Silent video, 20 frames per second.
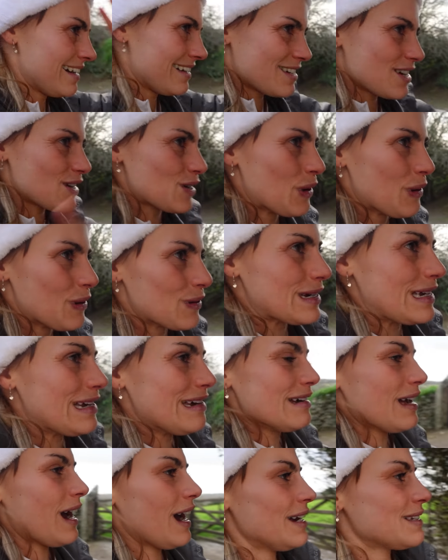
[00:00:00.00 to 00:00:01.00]
to talk to
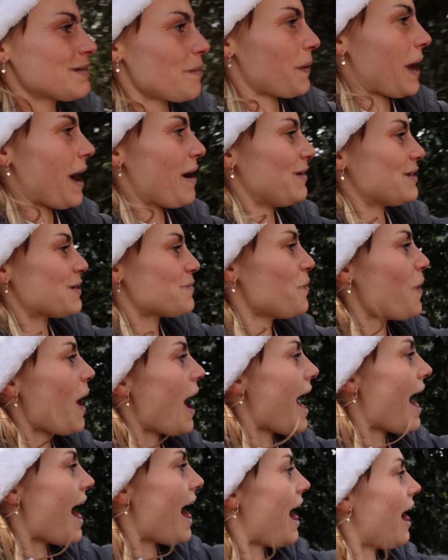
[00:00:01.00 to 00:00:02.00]
you guys about as
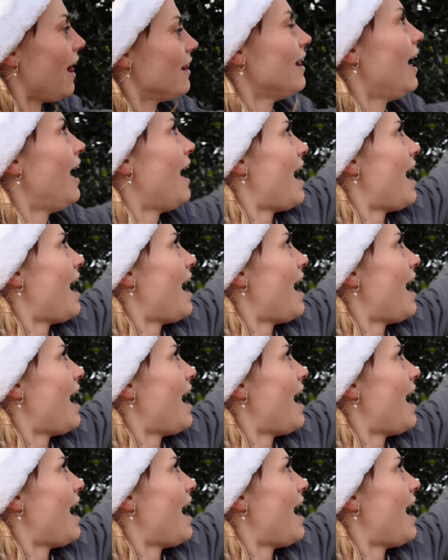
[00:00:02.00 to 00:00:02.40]
well.